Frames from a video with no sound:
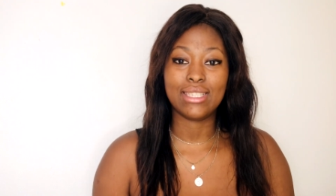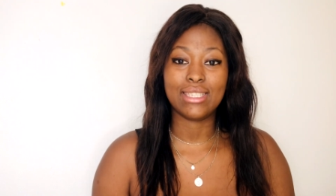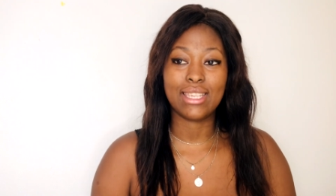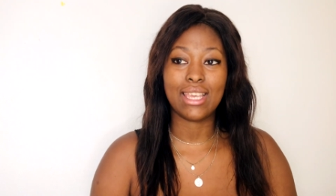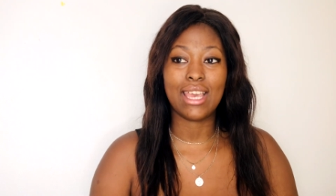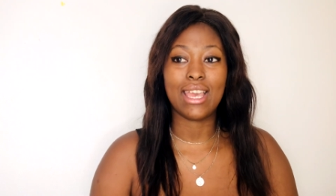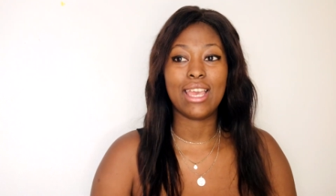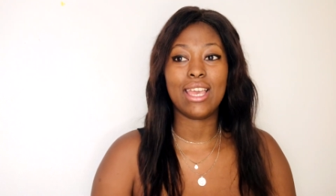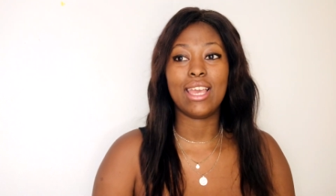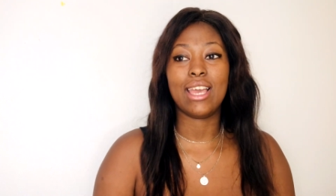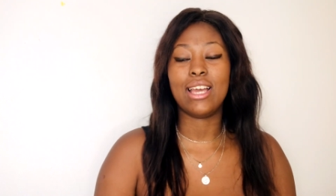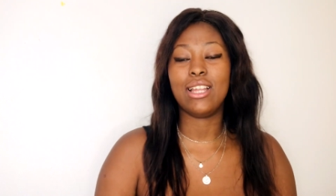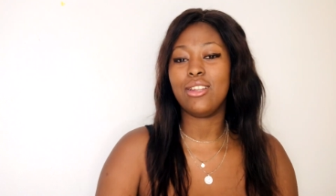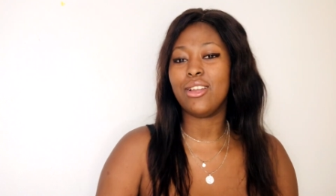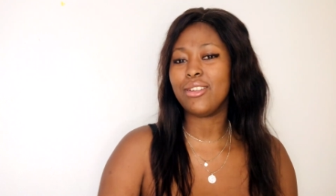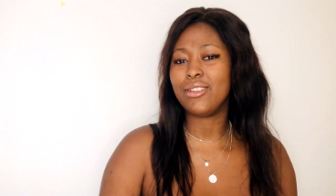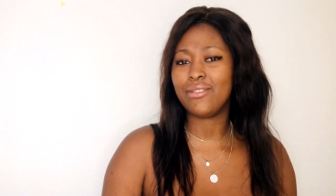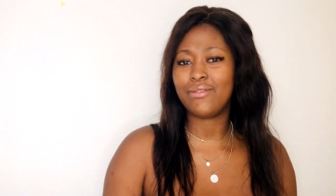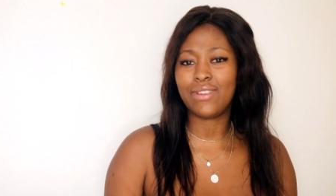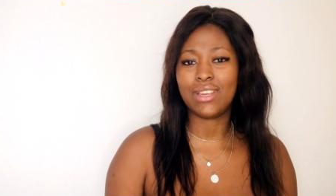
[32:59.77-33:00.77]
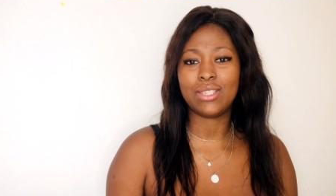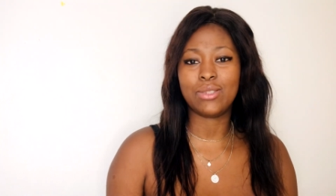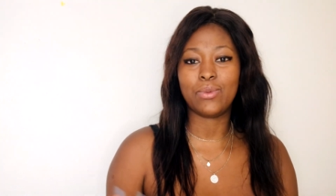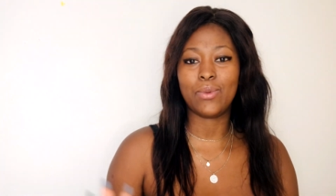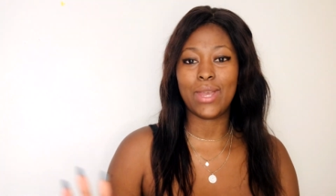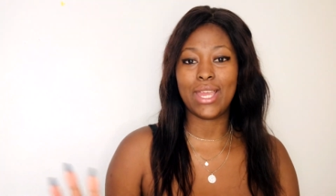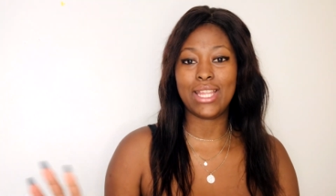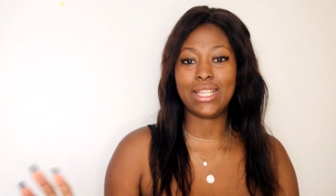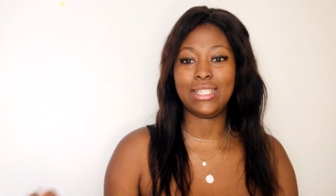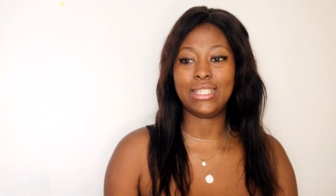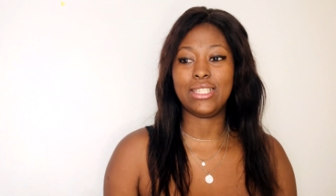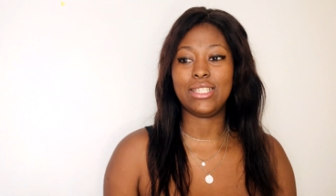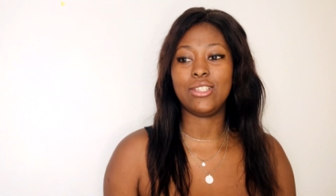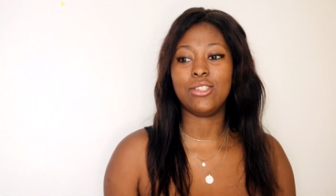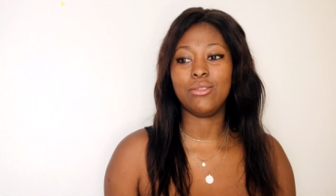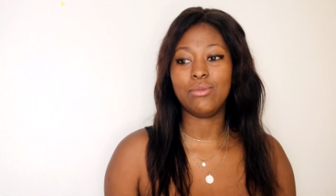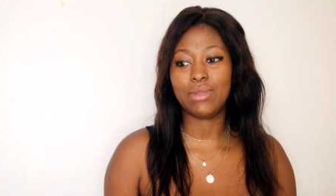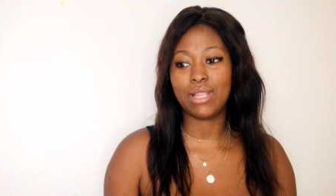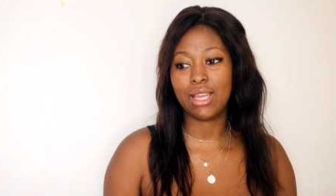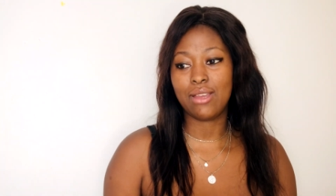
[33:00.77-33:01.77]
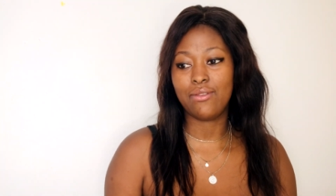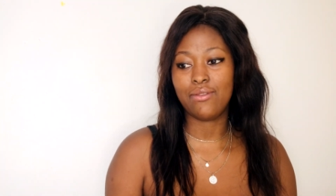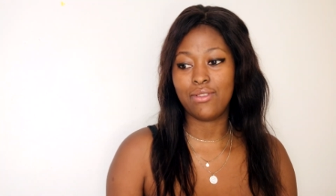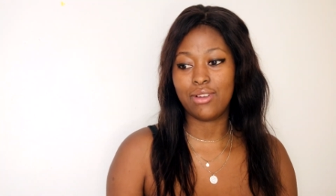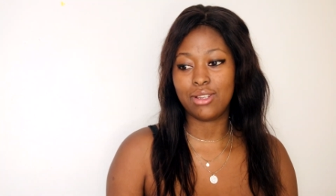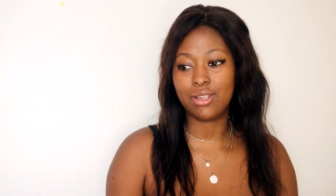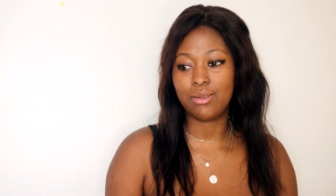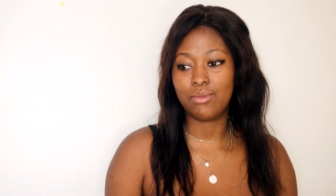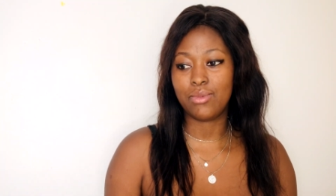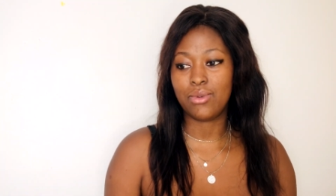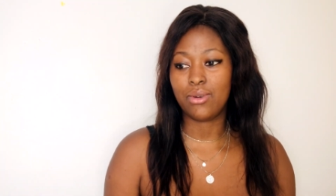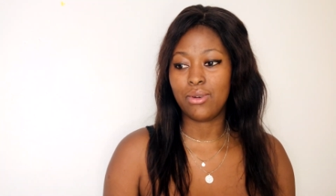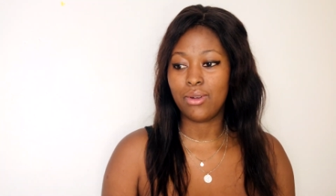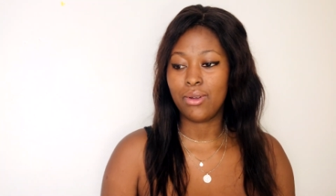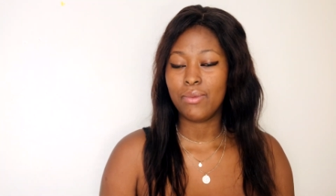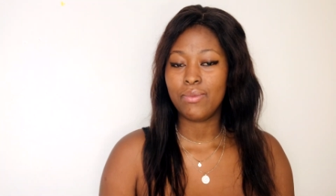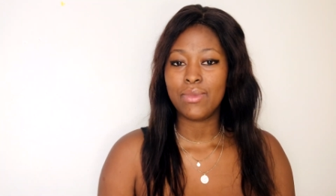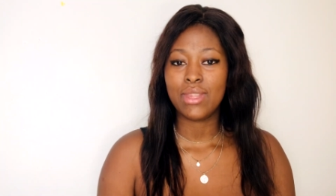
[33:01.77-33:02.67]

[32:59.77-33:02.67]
Okay. A lot of us went to play volleyball.